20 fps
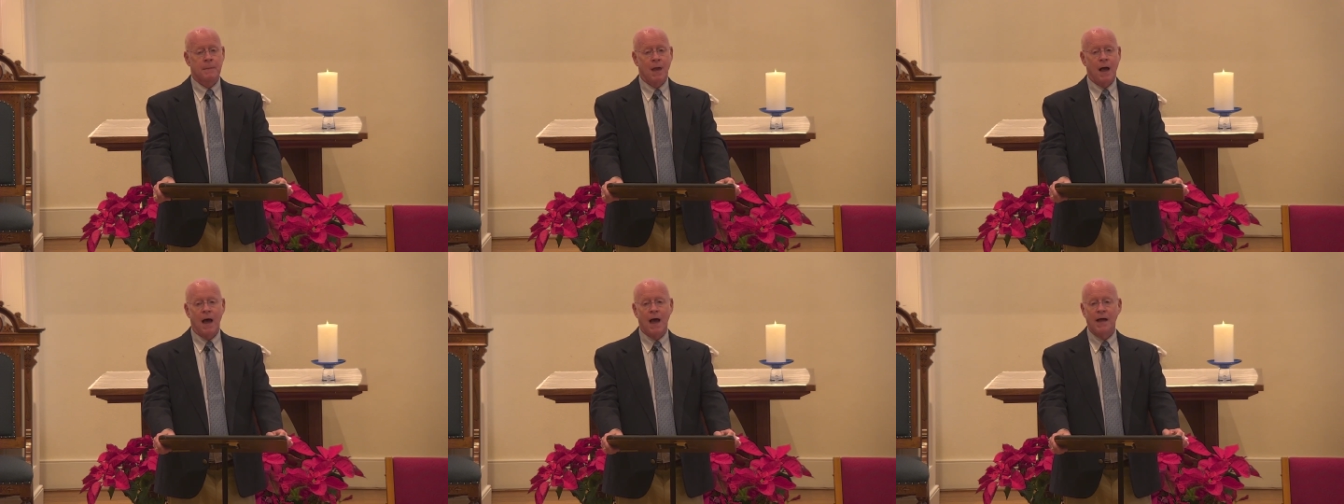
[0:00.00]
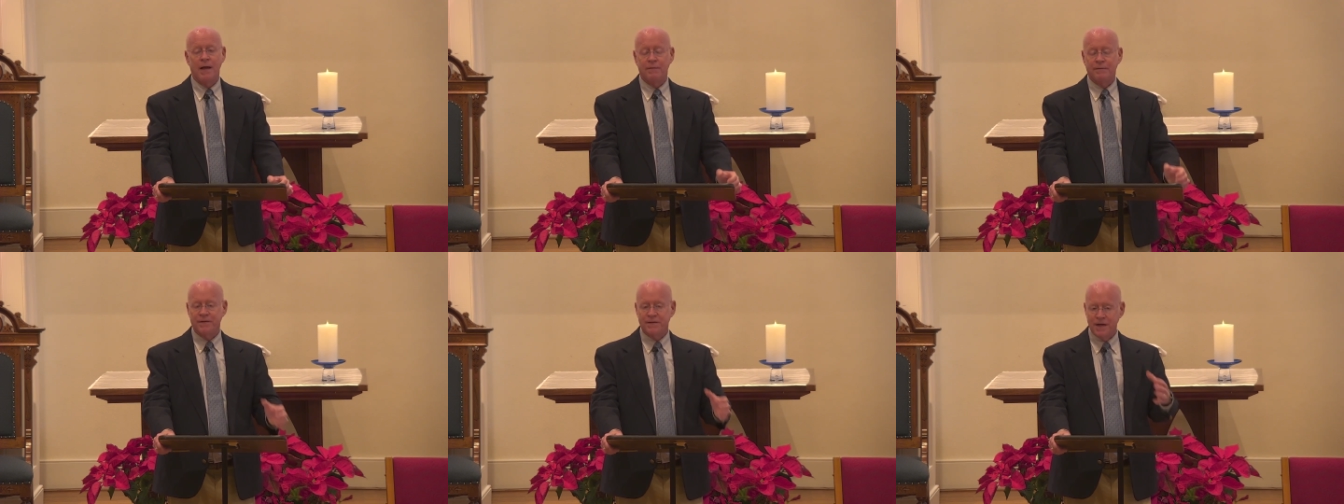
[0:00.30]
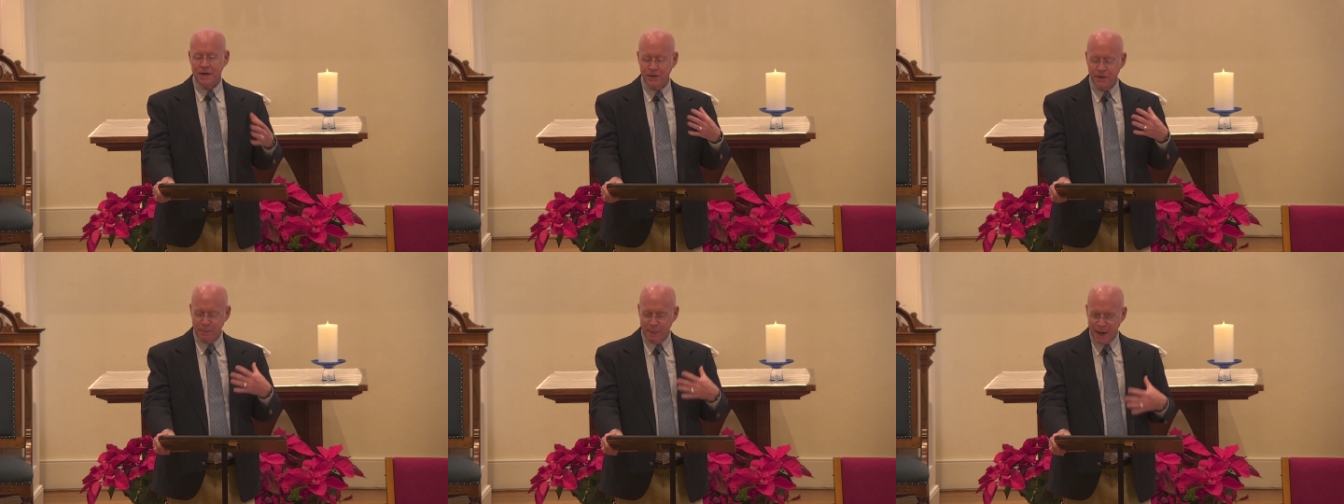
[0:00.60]
I have
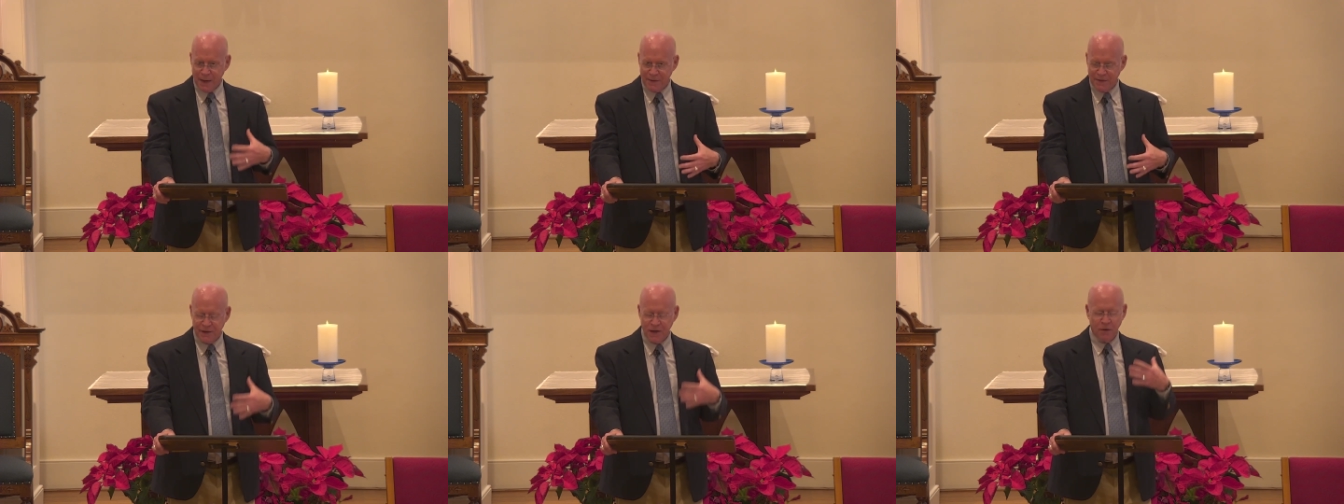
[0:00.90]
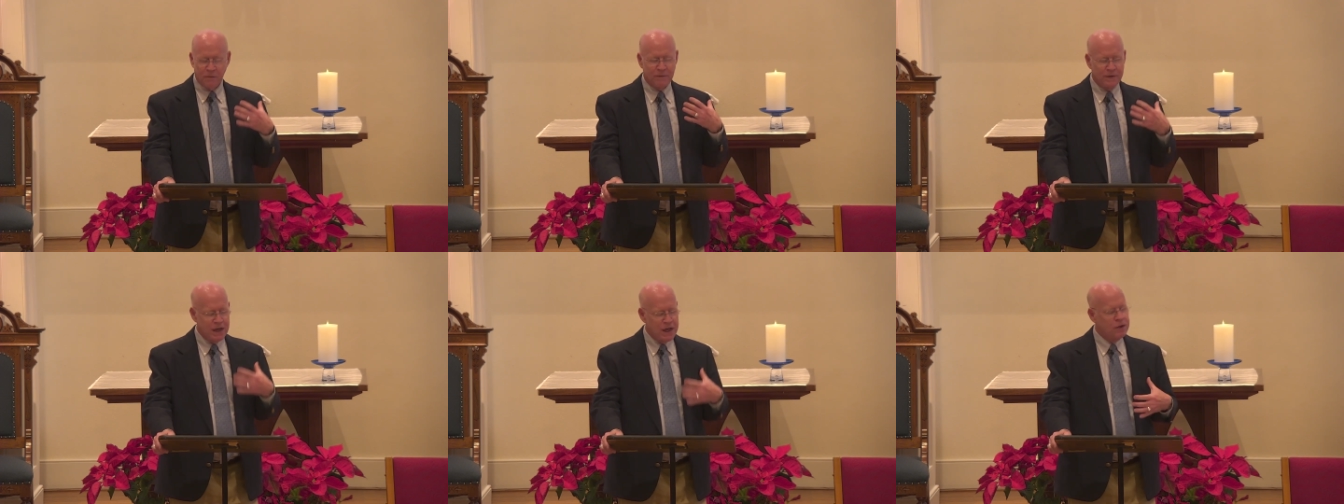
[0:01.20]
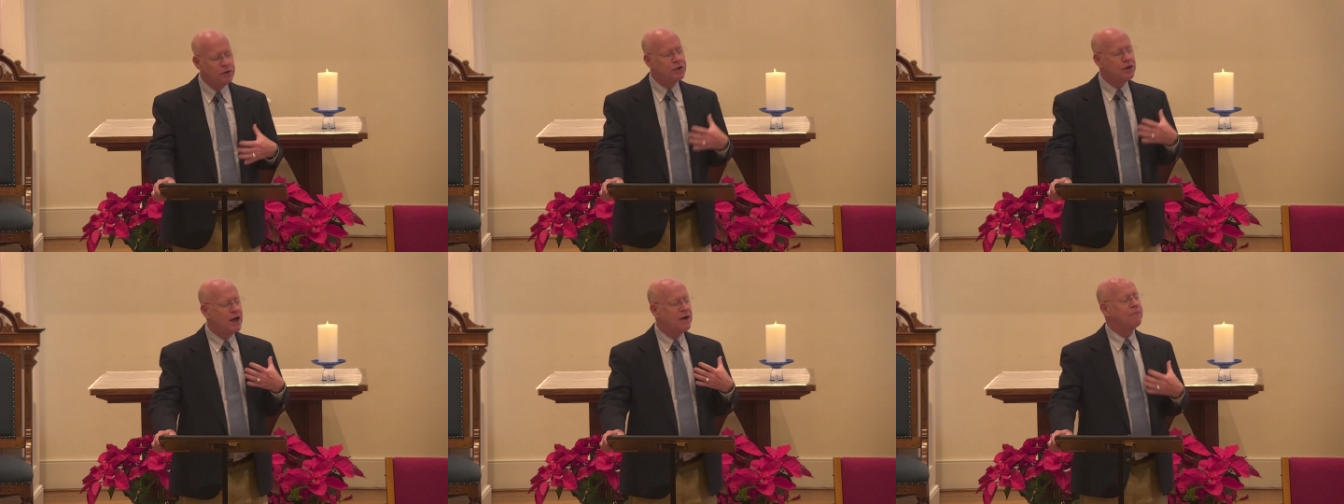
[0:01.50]
said to myself
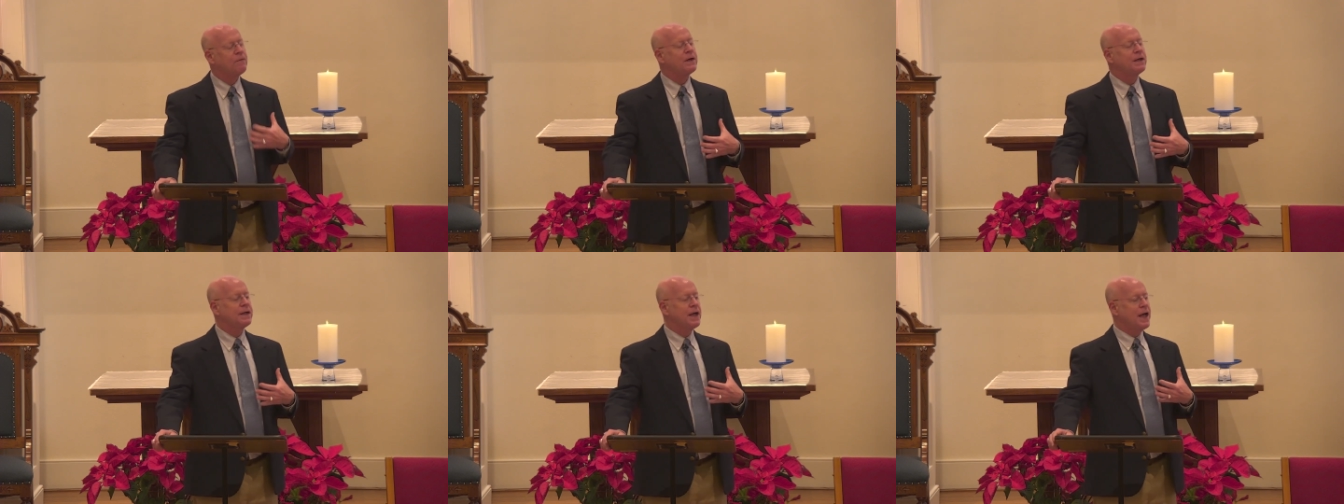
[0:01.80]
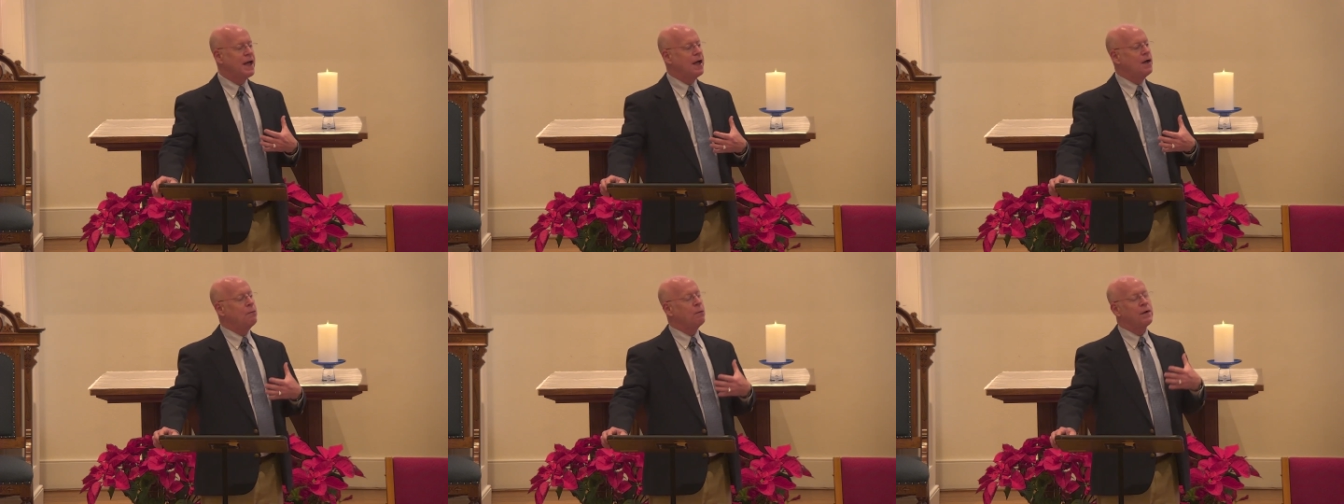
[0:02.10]
each and every day